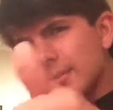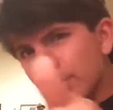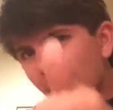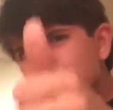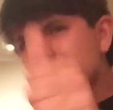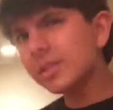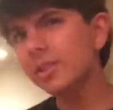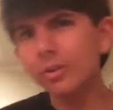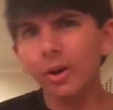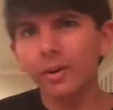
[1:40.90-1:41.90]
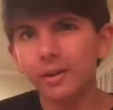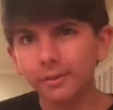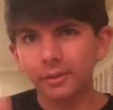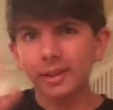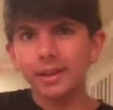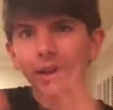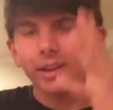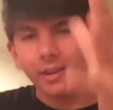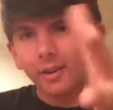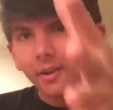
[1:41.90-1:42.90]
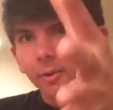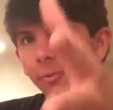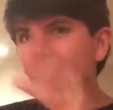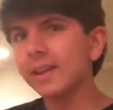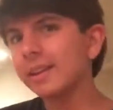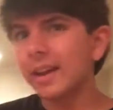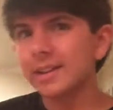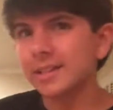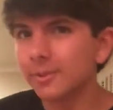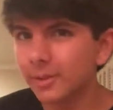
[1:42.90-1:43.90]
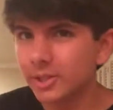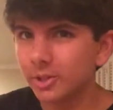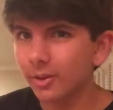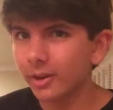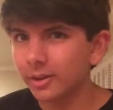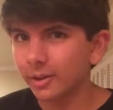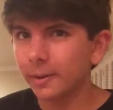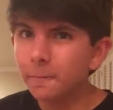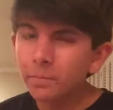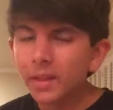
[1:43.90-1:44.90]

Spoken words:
props to you, Oda, for like kind of recognizing what you are doing.